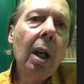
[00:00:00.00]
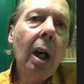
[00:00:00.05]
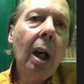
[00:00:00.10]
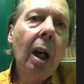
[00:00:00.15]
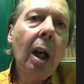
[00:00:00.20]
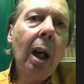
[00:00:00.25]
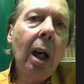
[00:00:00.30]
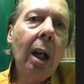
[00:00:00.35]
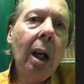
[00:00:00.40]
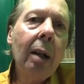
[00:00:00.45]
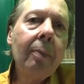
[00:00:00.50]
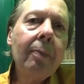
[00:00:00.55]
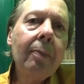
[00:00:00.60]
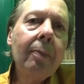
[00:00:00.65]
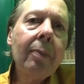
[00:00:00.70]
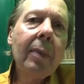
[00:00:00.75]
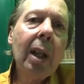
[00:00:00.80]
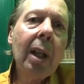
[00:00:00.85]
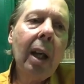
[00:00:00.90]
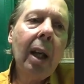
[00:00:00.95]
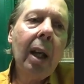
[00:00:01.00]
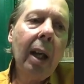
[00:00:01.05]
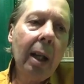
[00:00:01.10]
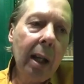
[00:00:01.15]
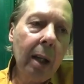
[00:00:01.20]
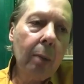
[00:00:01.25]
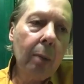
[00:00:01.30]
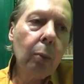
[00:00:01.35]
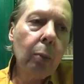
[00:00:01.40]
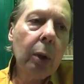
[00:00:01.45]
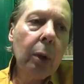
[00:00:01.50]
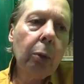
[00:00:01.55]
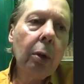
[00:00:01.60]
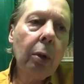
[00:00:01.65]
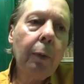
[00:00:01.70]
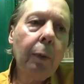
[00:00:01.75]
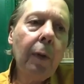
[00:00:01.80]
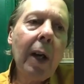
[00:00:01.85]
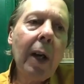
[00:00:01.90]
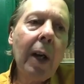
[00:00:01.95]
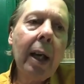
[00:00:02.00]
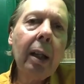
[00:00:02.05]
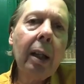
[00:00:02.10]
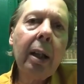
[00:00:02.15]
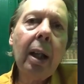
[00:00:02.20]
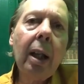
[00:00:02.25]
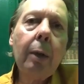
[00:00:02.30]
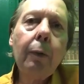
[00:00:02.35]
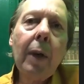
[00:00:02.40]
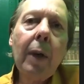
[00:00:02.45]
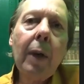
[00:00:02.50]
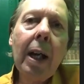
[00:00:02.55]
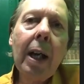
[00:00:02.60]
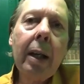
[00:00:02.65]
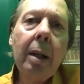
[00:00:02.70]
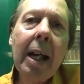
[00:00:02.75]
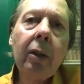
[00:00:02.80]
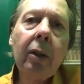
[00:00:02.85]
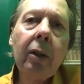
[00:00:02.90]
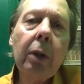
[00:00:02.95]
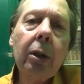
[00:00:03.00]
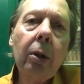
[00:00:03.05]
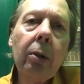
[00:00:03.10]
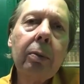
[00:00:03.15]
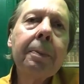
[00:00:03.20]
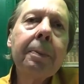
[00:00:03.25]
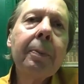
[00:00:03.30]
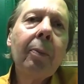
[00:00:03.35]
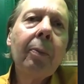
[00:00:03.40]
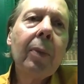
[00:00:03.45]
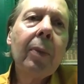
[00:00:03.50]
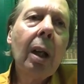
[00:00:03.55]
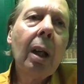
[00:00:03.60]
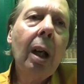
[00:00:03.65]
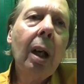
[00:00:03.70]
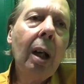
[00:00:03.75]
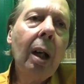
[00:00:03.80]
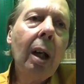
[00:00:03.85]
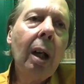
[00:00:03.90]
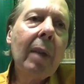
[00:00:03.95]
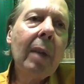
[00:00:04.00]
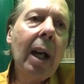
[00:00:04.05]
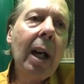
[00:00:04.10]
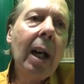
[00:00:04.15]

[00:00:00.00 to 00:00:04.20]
And then we were finally invited back to return.